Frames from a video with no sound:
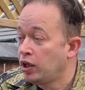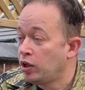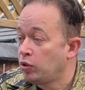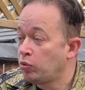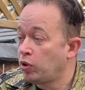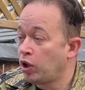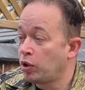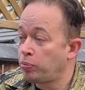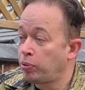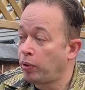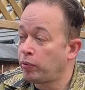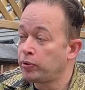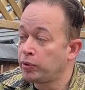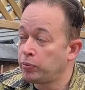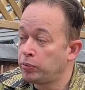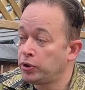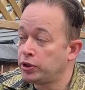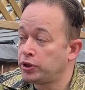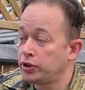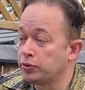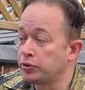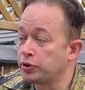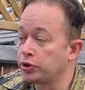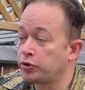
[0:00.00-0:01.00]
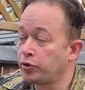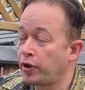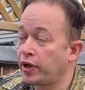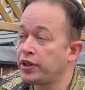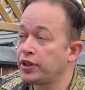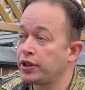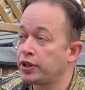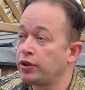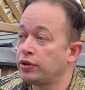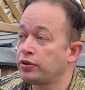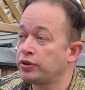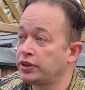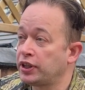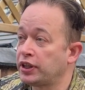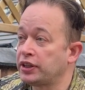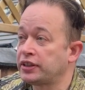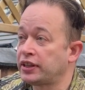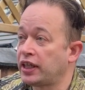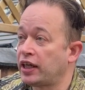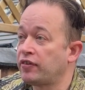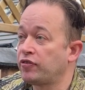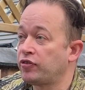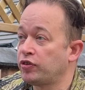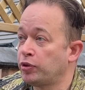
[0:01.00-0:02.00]
What I probably would do is drain the contents
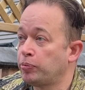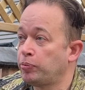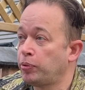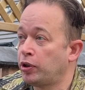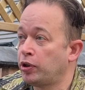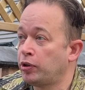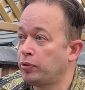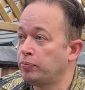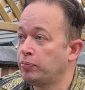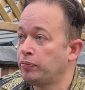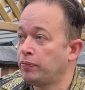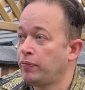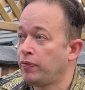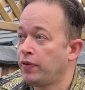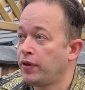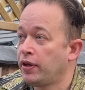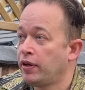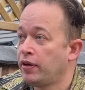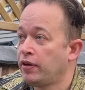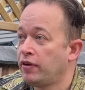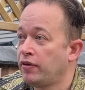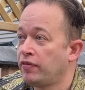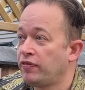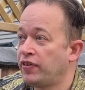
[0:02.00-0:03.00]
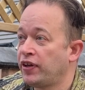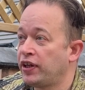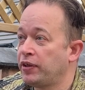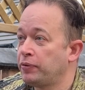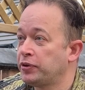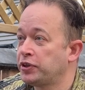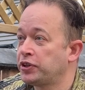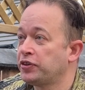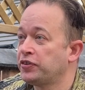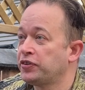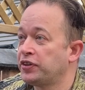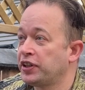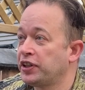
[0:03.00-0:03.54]
out from the bottom, fill it with something